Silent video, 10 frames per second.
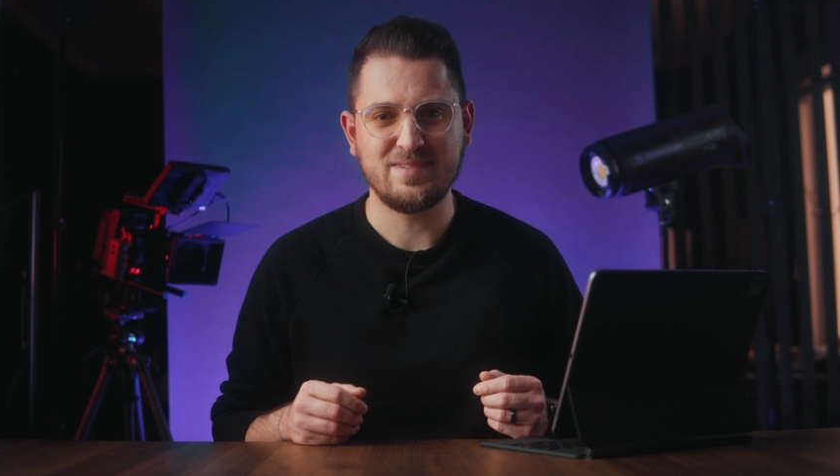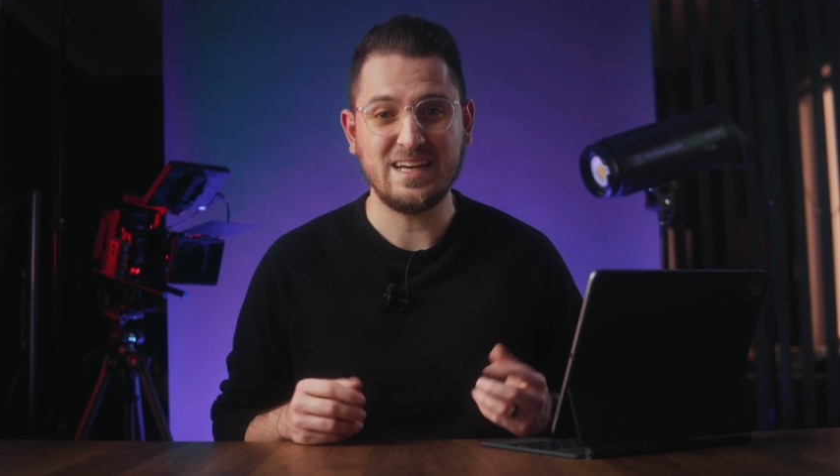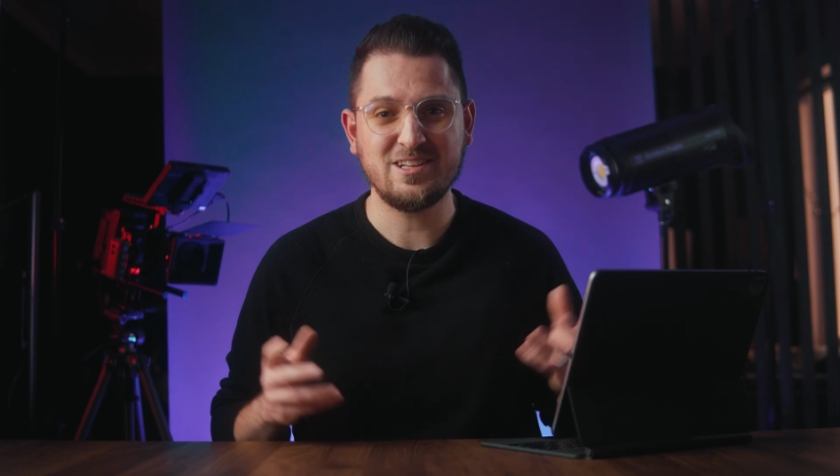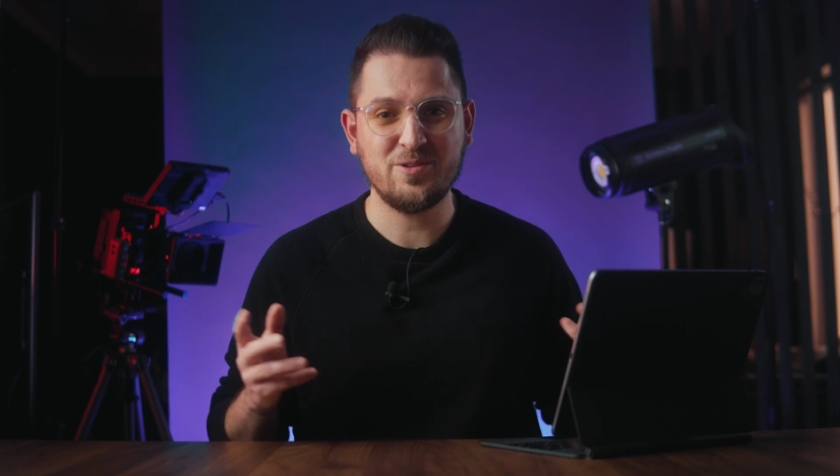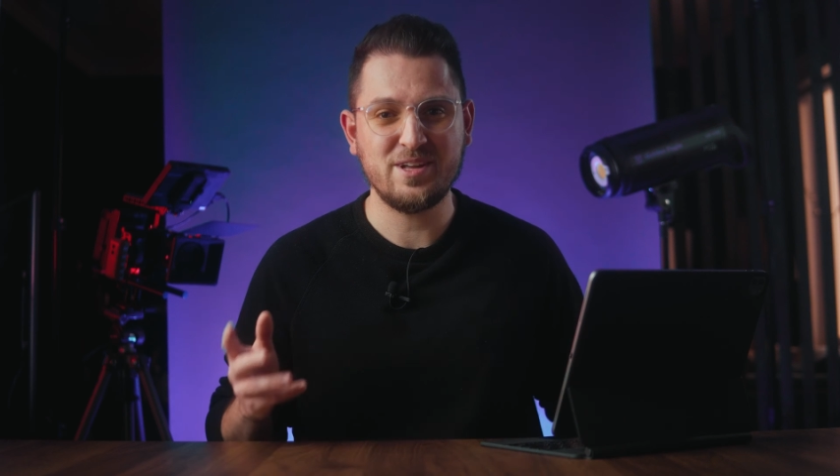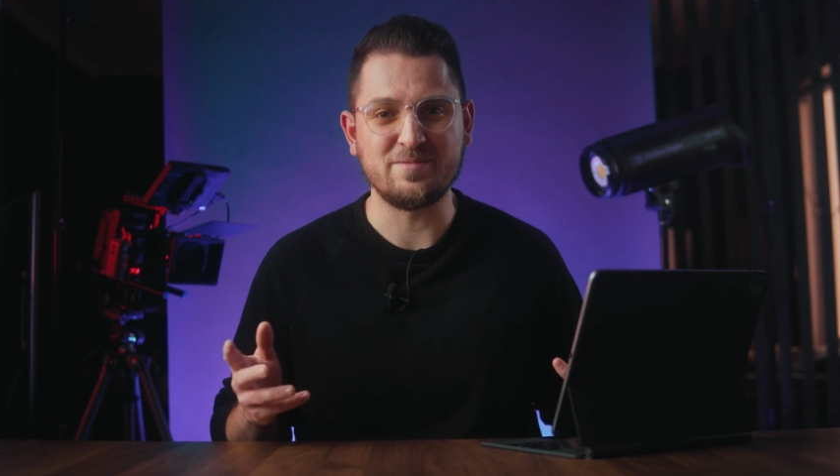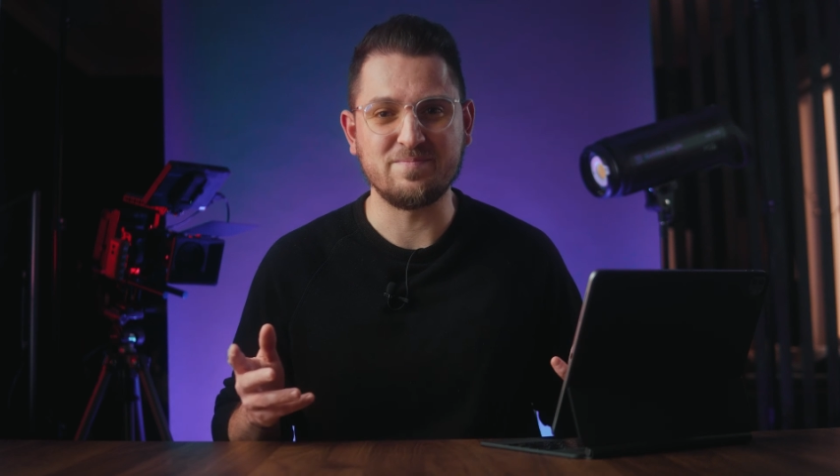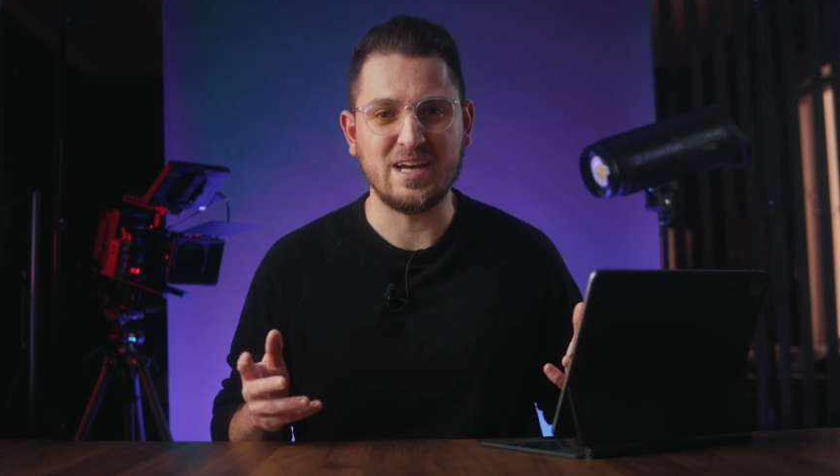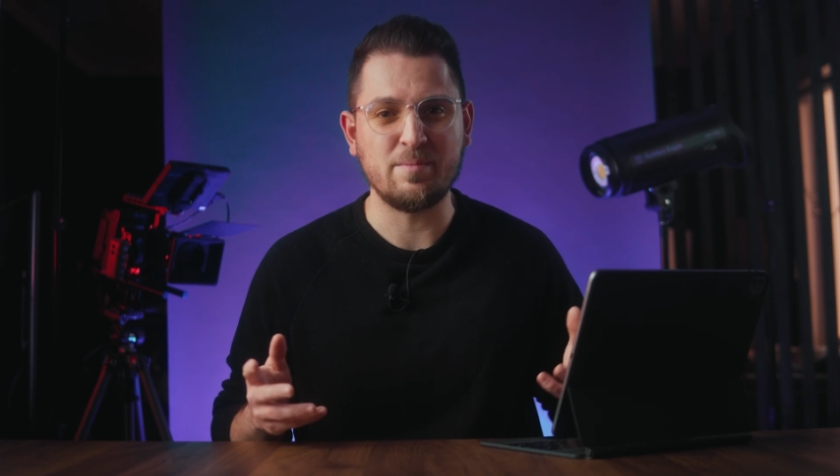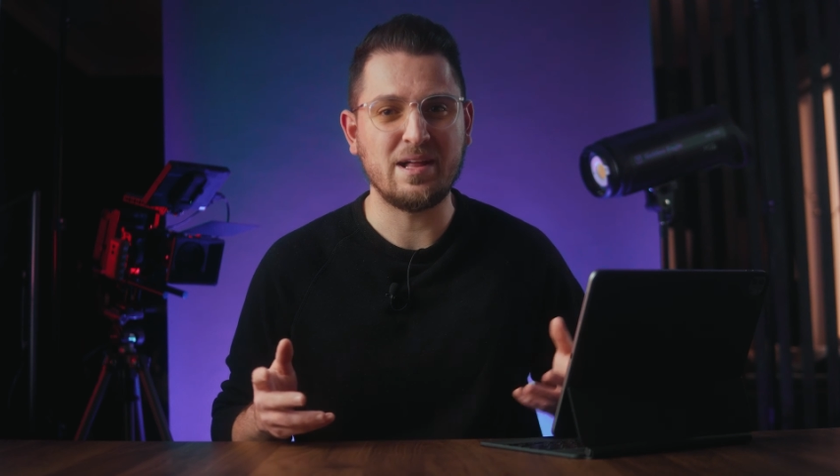Hello there,
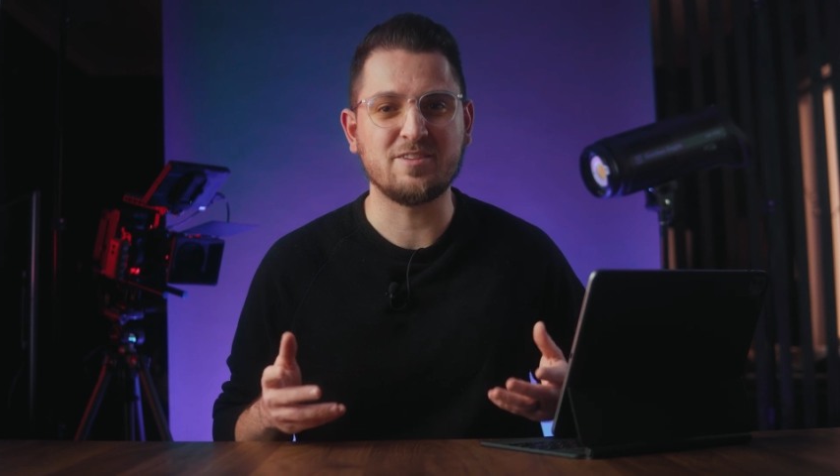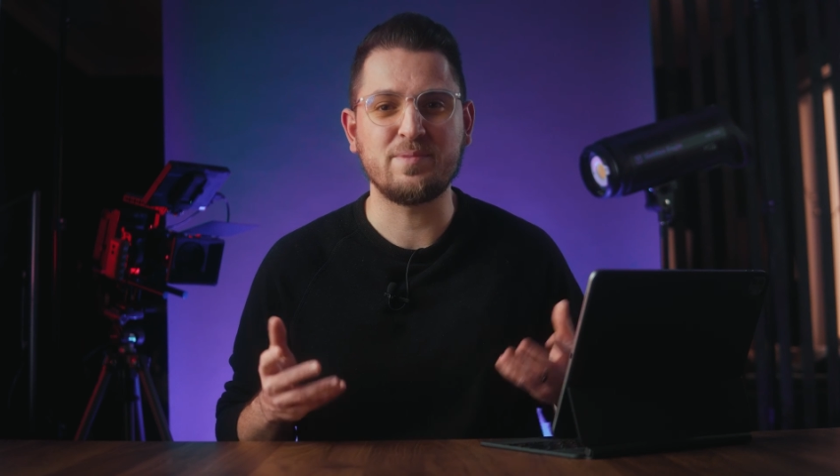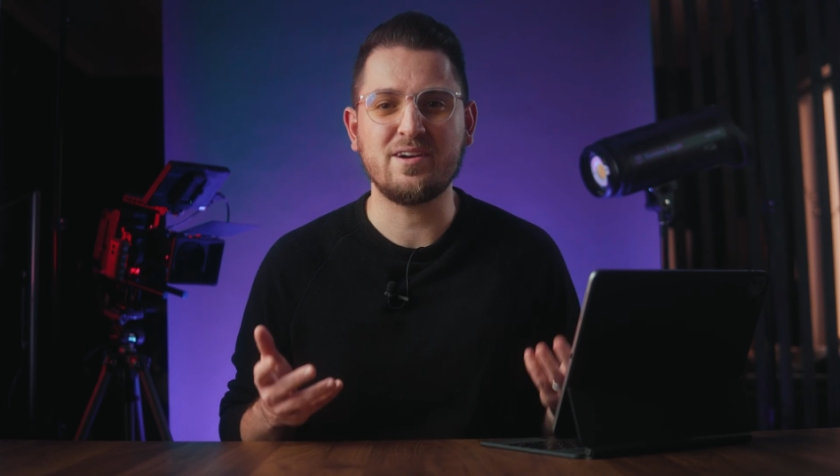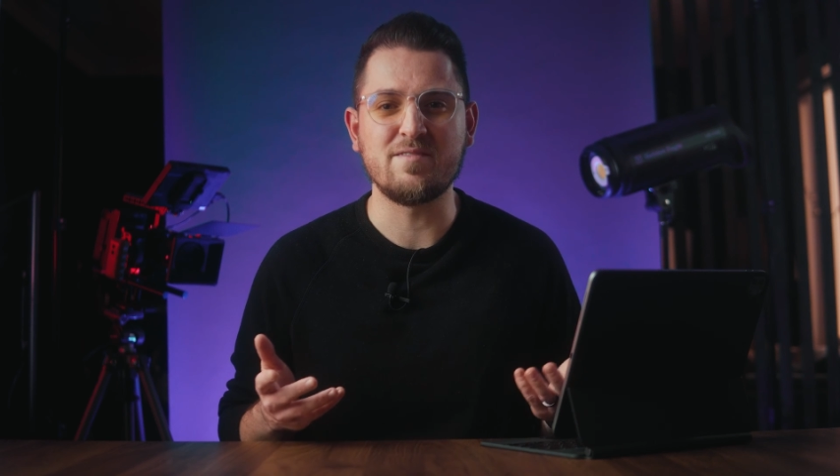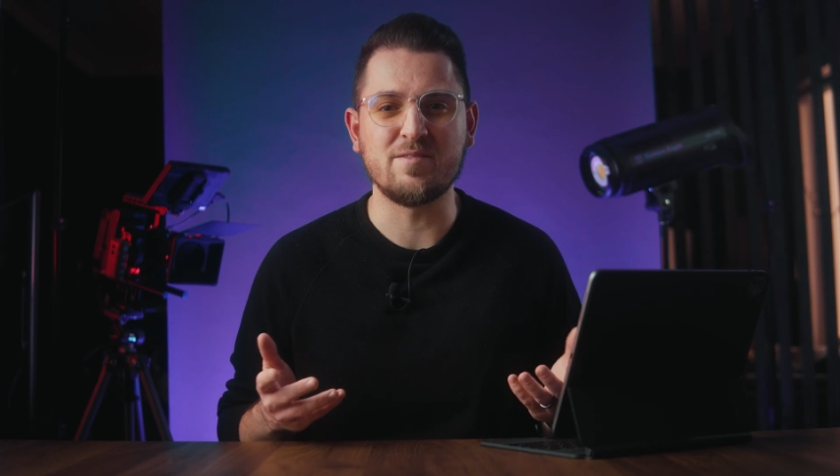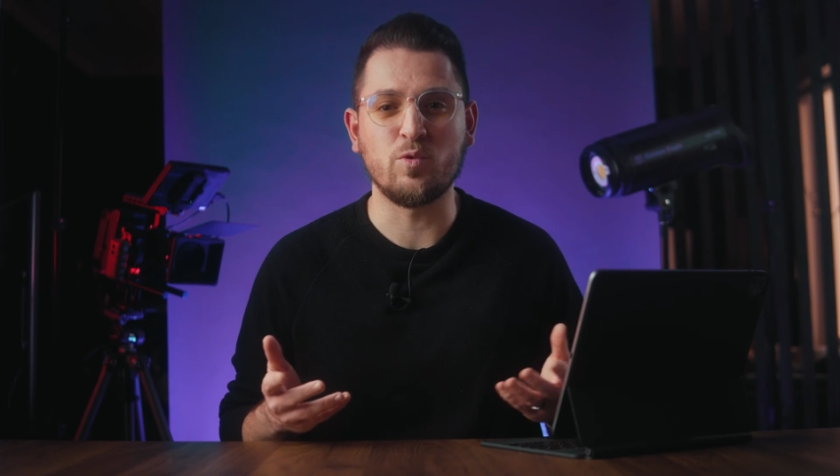I'm Alex Perry